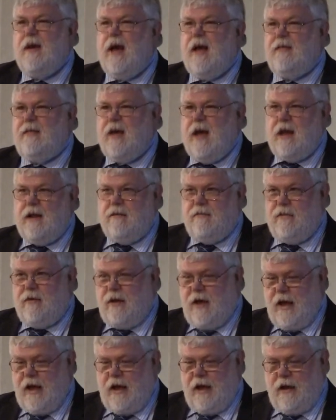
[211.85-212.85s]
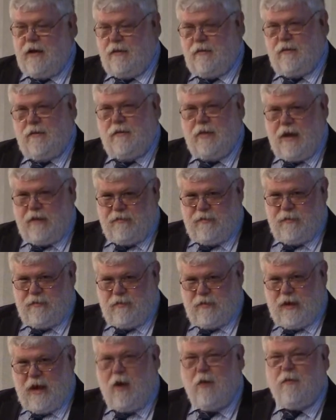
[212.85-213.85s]
at the end of the day, you have to
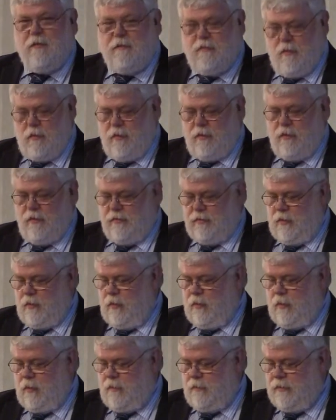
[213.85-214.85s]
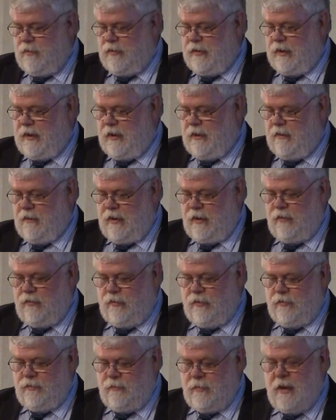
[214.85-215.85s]
look out for those local particular
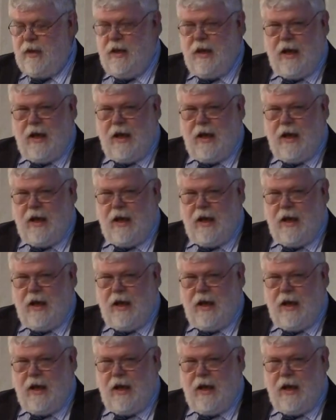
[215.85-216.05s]
interests.